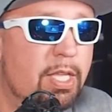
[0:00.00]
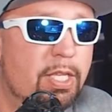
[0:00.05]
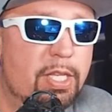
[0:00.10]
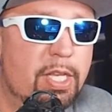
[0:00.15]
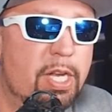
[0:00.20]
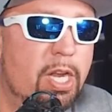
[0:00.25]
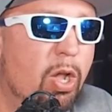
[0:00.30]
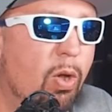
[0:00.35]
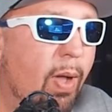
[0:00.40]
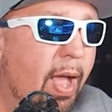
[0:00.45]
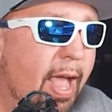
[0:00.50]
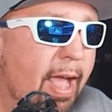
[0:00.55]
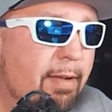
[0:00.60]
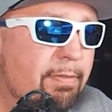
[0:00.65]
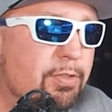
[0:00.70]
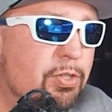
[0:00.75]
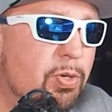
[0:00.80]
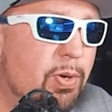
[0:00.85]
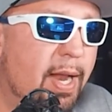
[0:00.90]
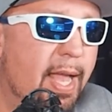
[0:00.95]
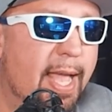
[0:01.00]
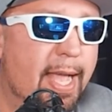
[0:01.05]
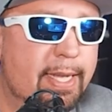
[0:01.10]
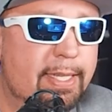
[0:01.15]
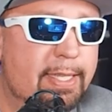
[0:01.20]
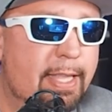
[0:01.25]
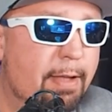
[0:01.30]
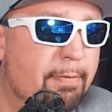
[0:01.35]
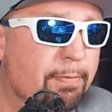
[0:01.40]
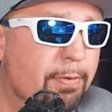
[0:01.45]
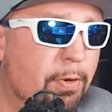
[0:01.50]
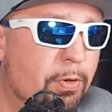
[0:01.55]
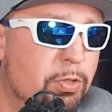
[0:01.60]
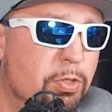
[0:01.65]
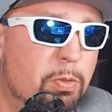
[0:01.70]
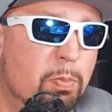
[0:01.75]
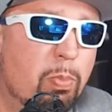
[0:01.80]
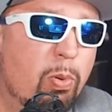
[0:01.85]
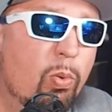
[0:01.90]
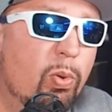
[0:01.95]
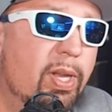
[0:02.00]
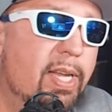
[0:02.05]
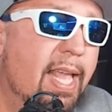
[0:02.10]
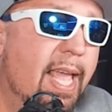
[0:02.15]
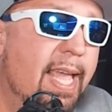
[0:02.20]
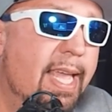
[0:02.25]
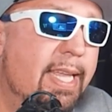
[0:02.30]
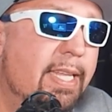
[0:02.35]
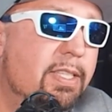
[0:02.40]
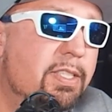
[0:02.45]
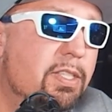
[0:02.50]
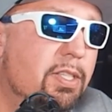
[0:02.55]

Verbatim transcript: you know, half track, that first 0.8